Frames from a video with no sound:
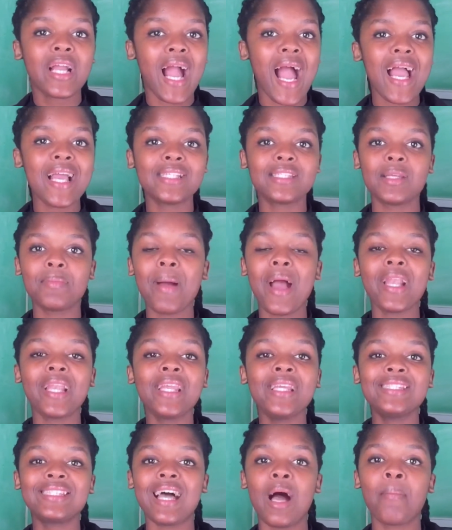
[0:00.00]
Guys, my
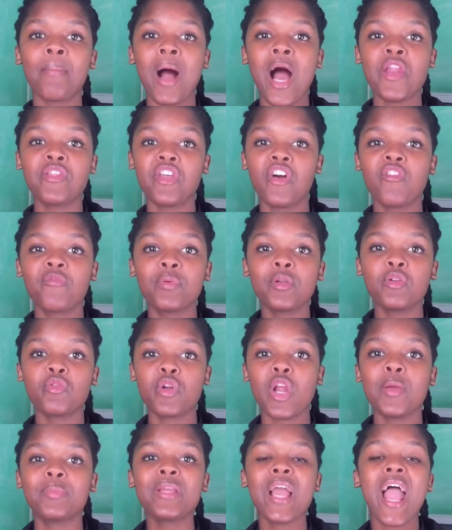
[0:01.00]
names are bands that have been
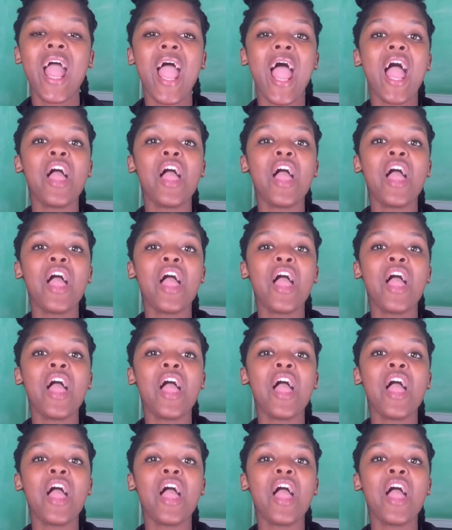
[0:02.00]
raped,